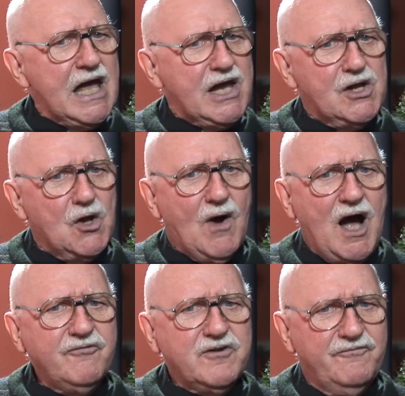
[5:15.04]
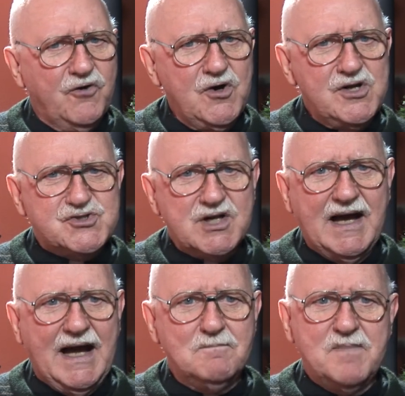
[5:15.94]
You know, after
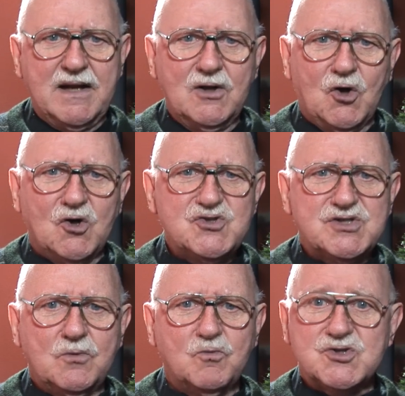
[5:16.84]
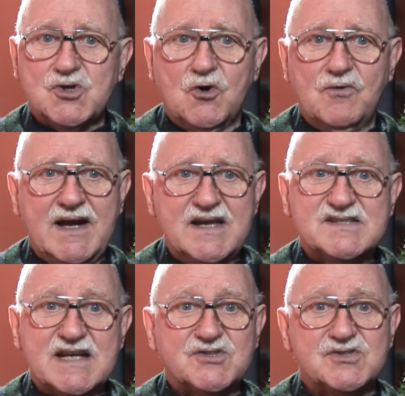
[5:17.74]
Voyager had been launched and was already
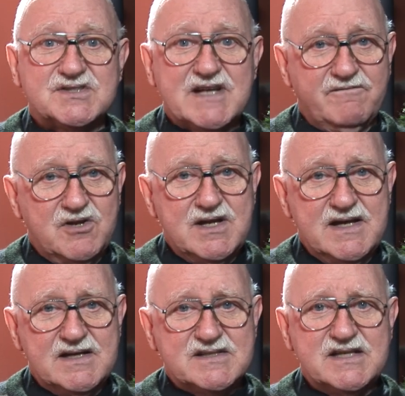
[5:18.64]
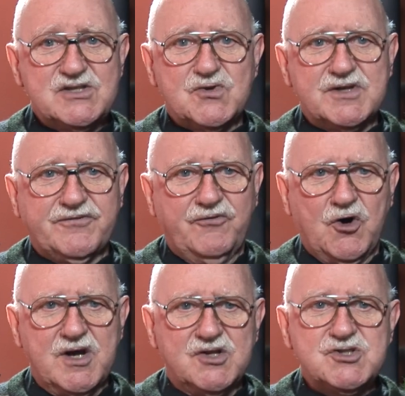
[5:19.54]
six or seven years into its
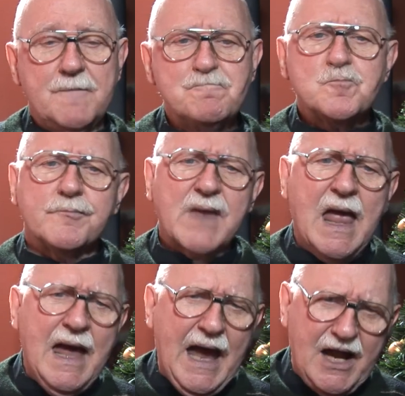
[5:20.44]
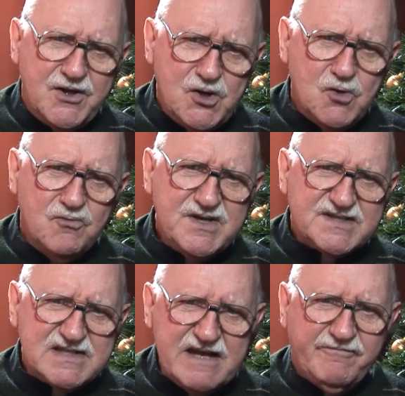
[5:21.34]
voyage, a new
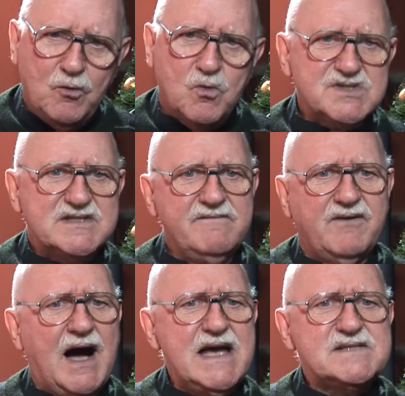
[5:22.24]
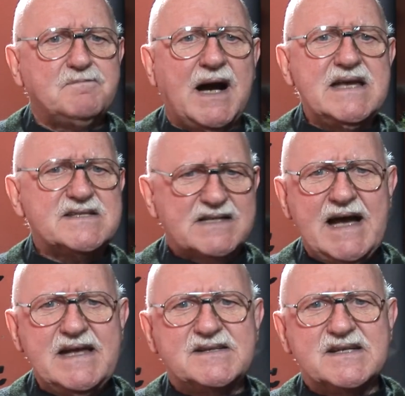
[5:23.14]
receiver was devised by
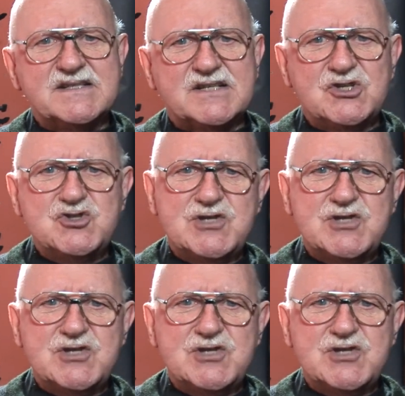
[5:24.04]
scientists at